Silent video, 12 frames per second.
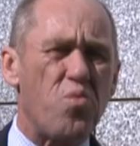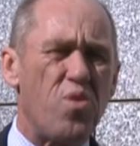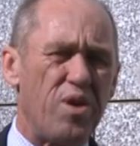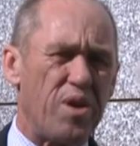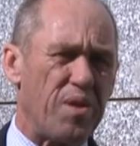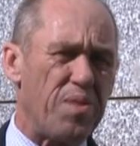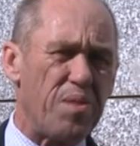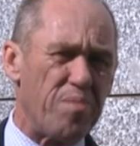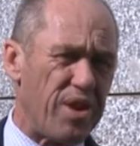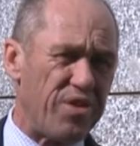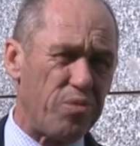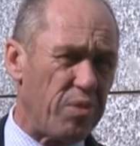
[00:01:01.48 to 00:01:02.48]
were the
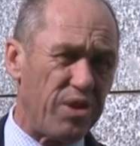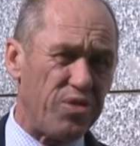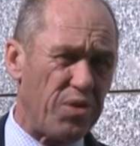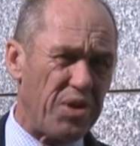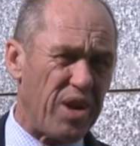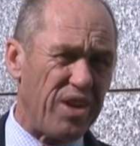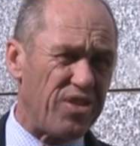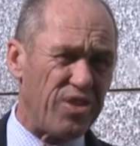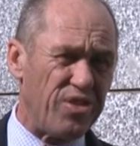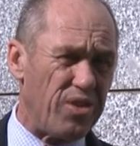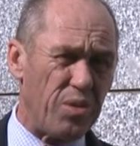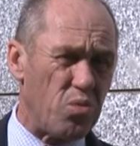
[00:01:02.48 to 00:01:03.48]
most peaceful
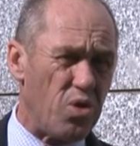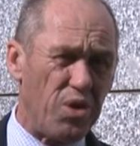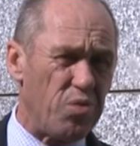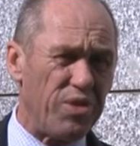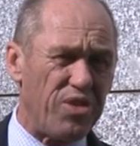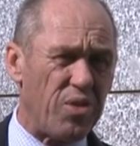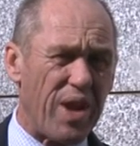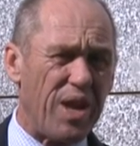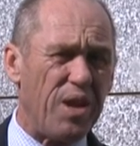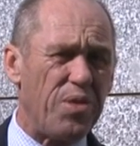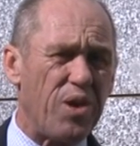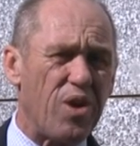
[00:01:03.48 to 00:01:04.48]
nations in the world, and was there
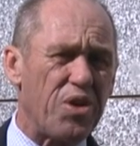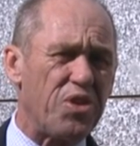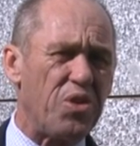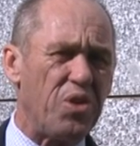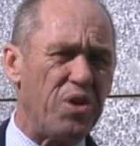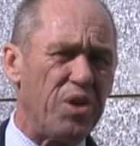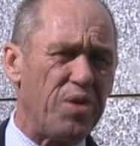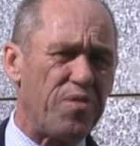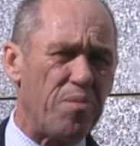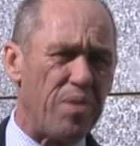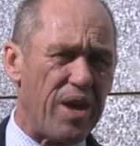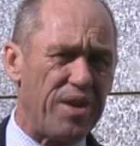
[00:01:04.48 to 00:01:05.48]
anything I could learn
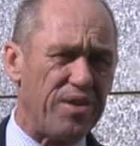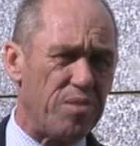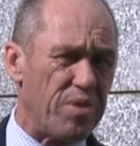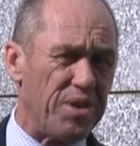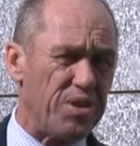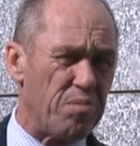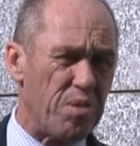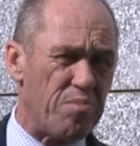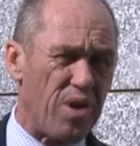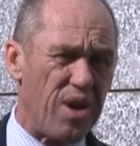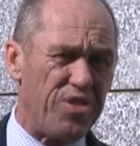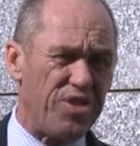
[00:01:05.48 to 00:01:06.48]
from that to bring to my
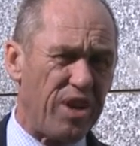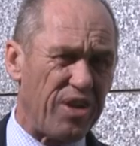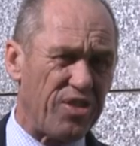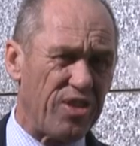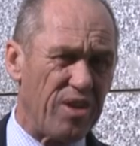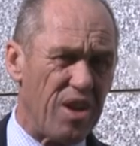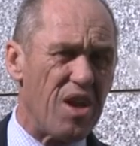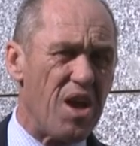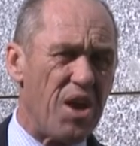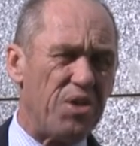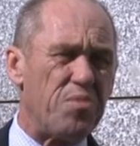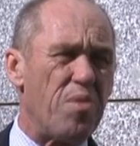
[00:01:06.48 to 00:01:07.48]
projects?
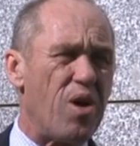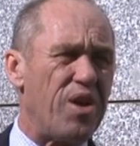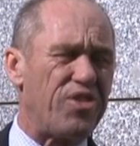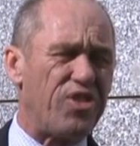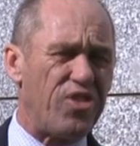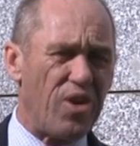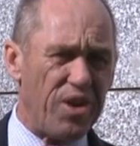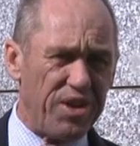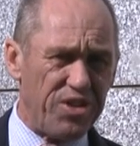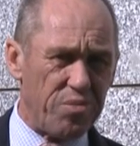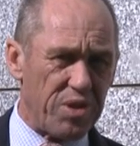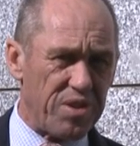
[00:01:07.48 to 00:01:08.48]
And to my
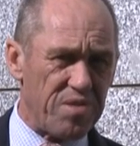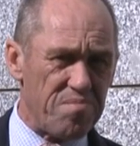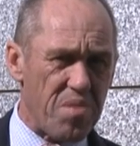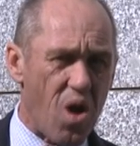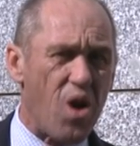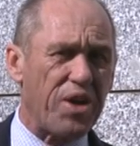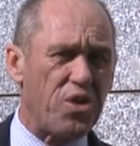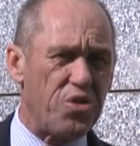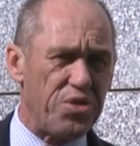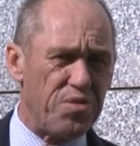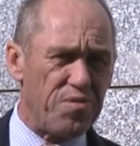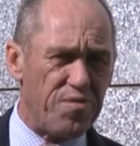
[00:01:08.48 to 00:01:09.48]
astonishment, I
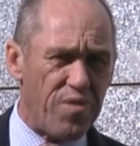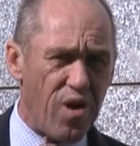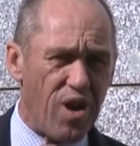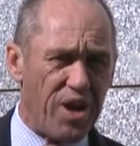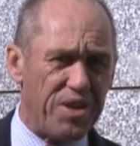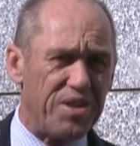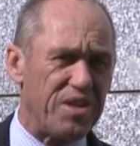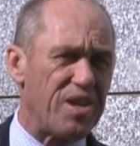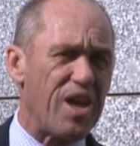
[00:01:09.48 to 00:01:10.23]
couldn't find